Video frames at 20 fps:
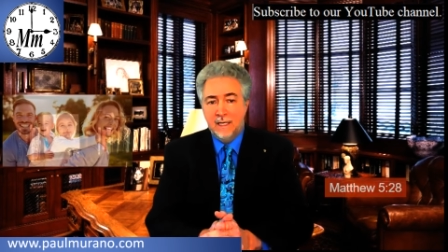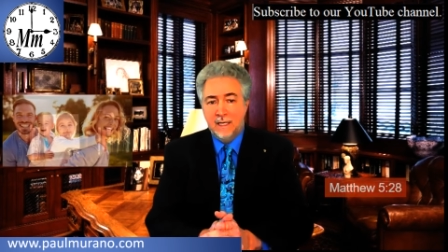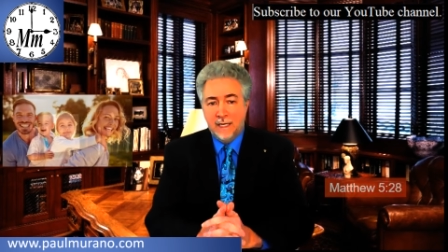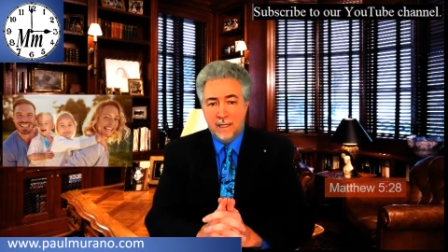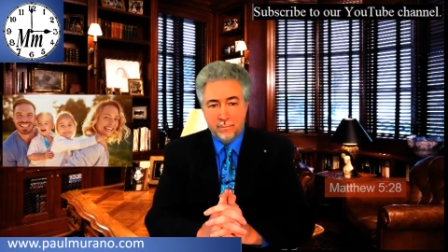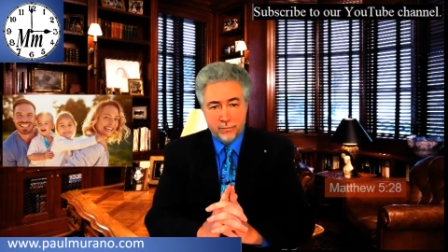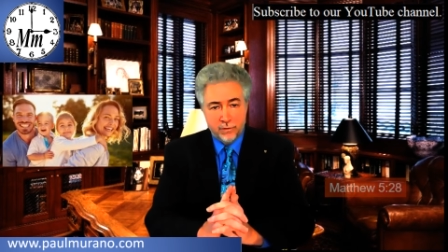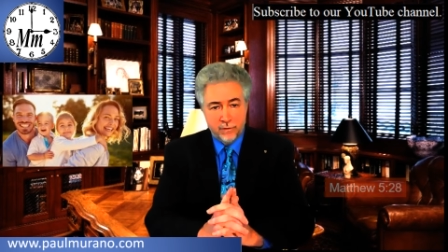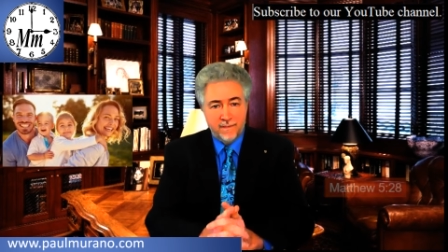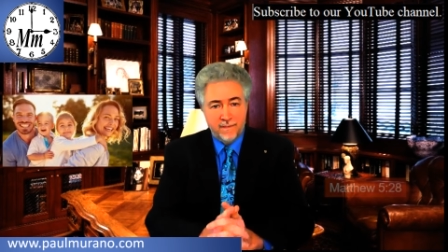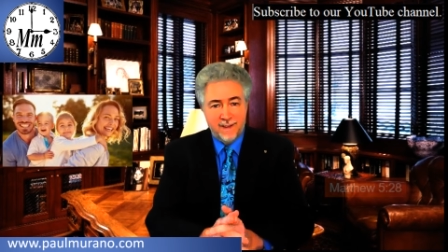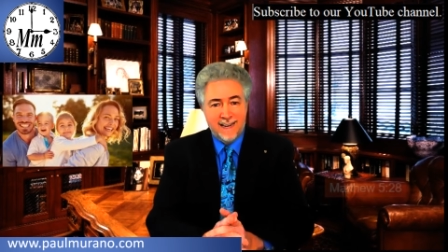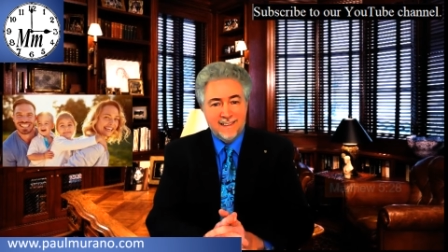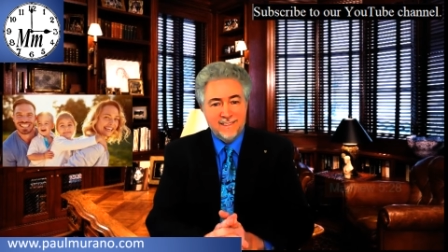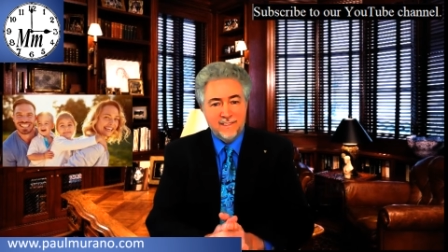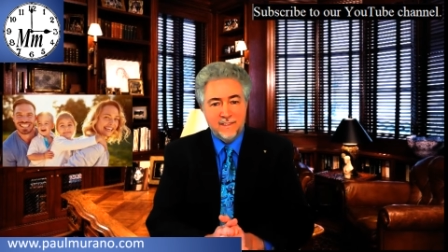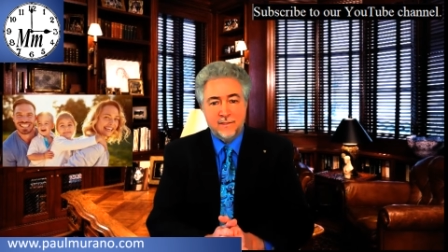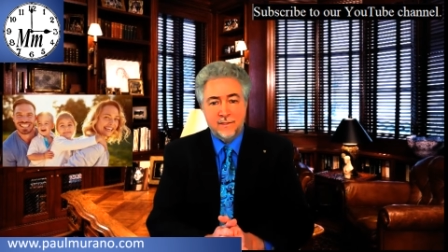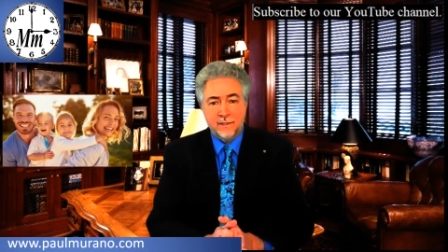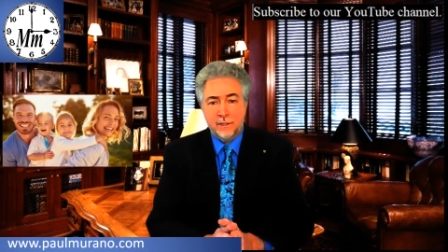and
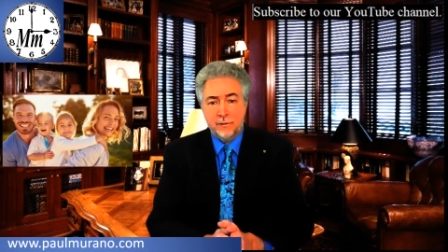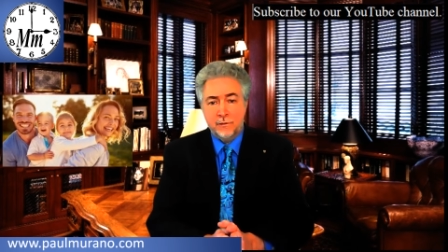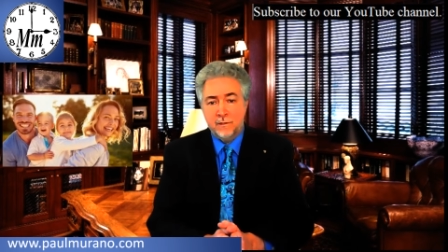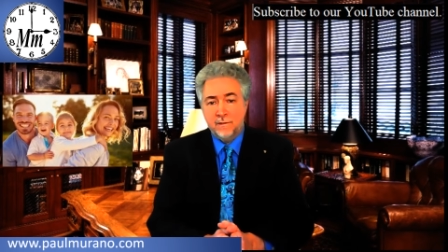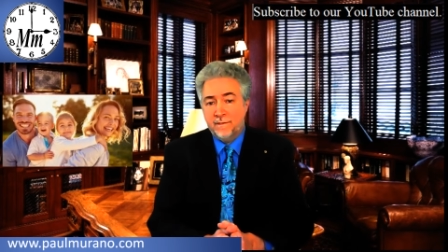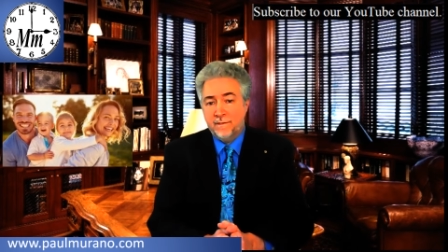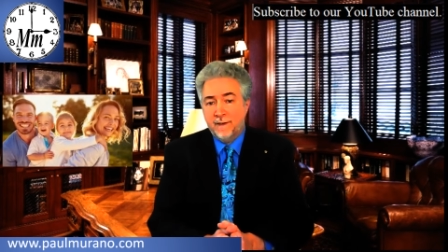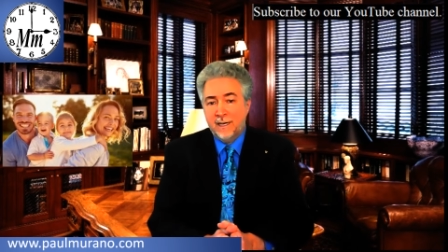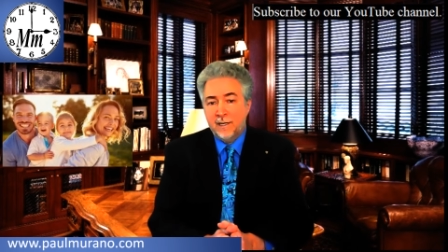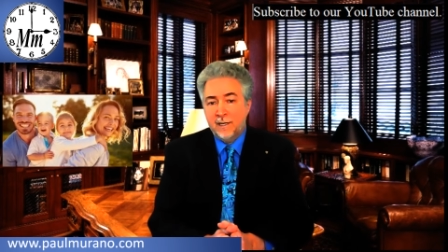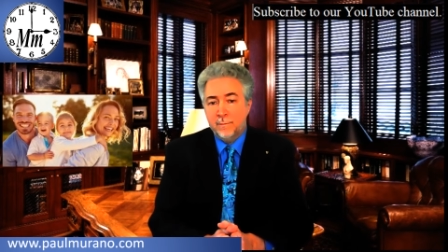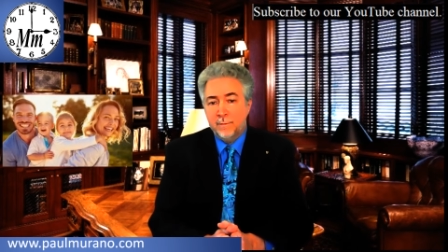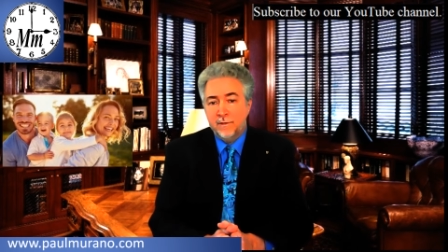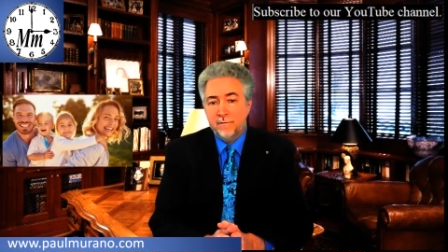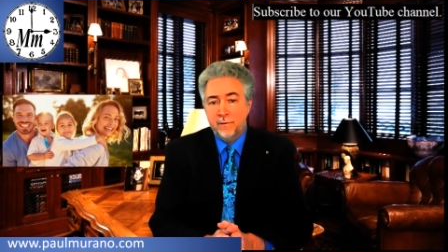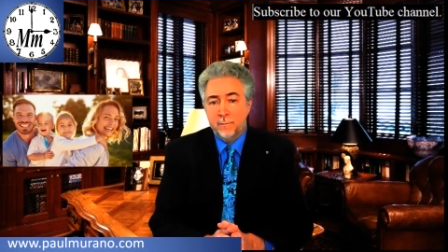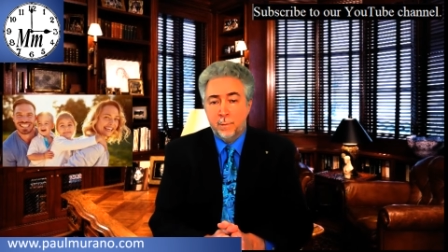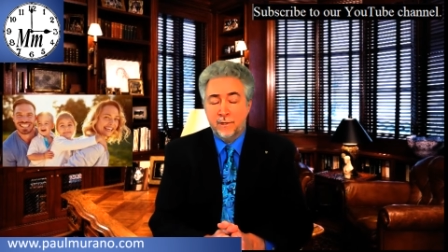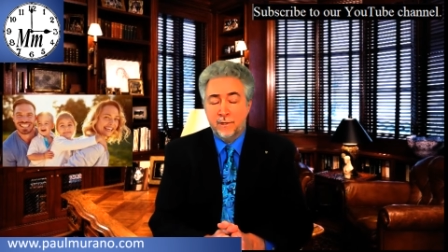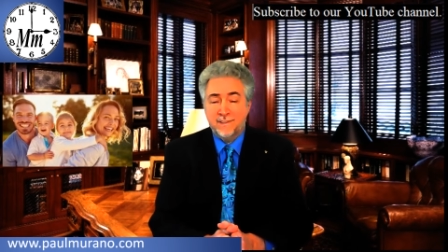provides a secure environment
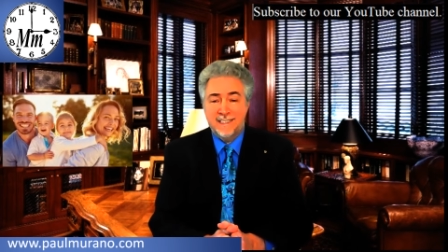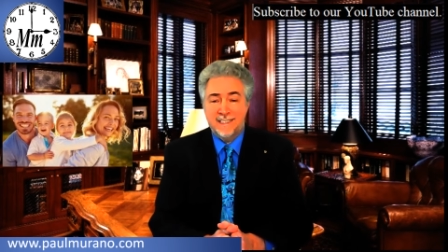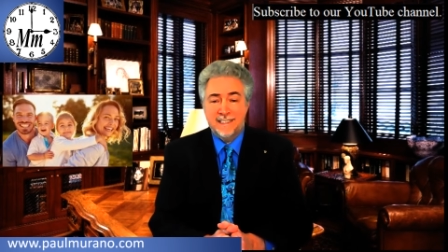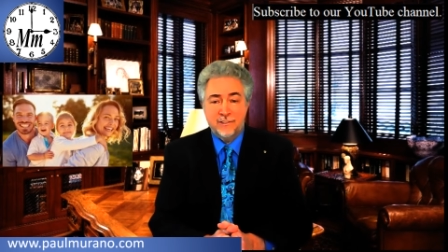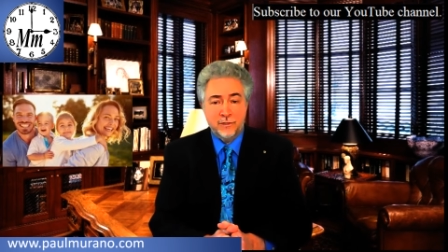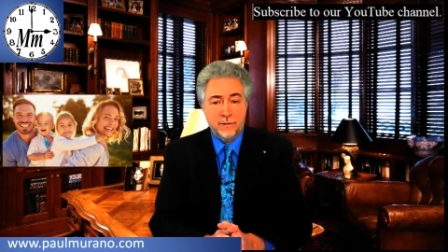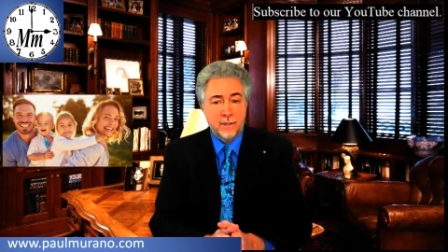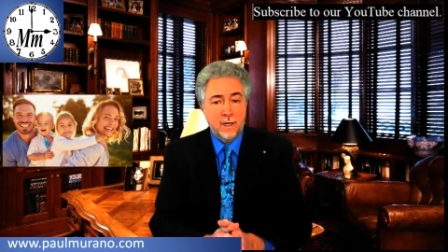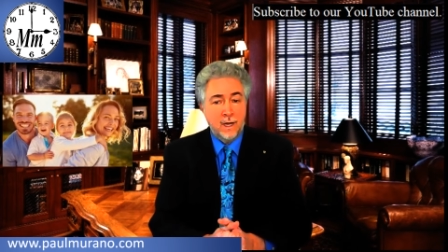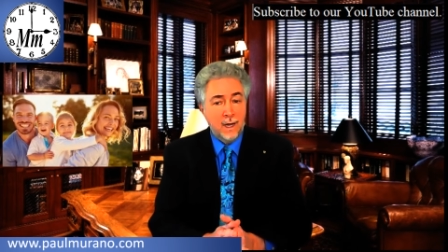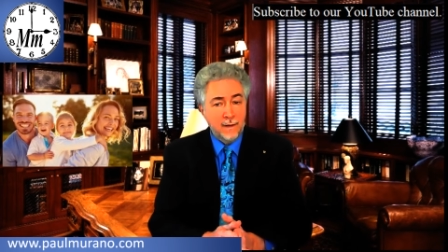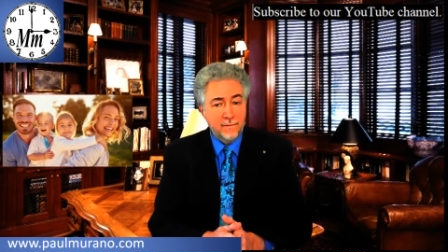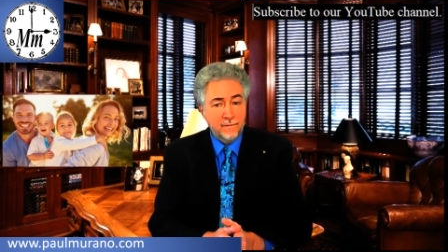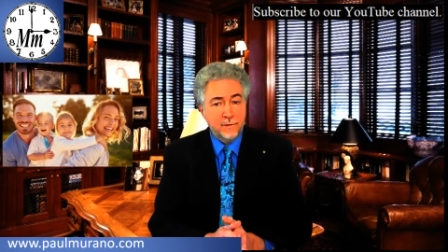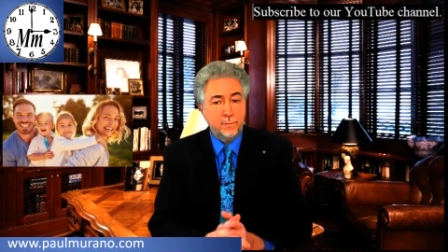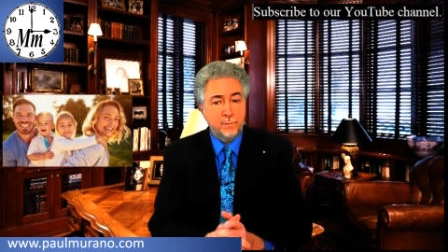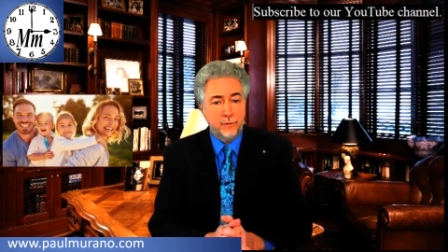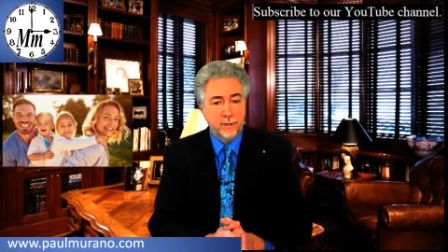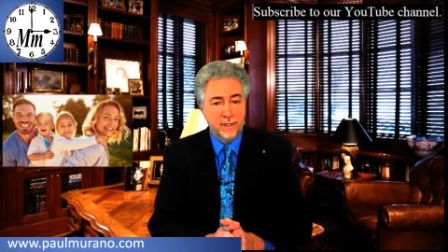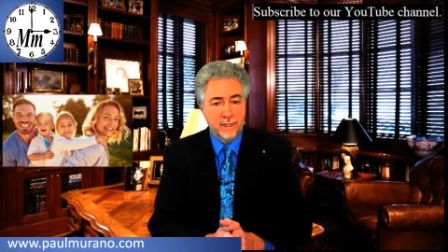for potential
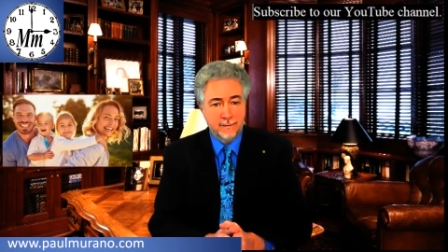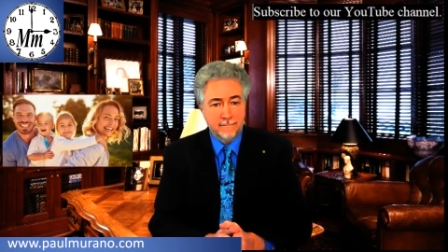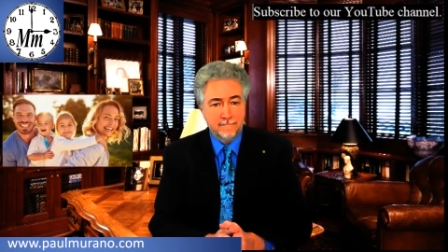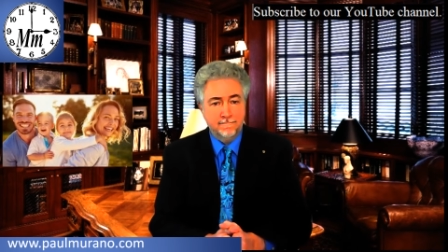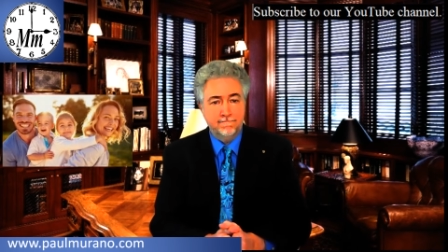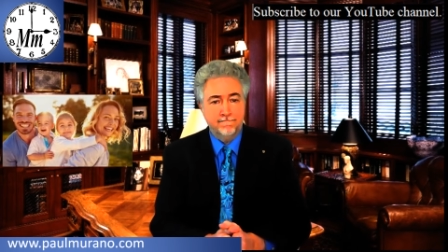offspring.